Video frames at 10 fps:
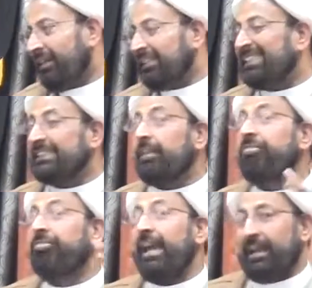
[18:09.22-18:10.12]
It is
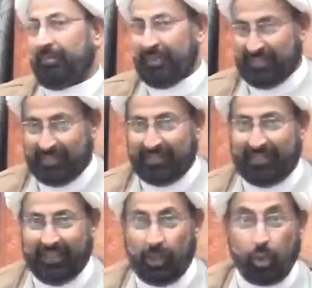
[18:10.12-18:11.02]
Saffan basically.
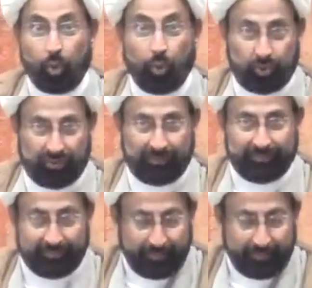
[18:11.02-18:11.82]
Rows.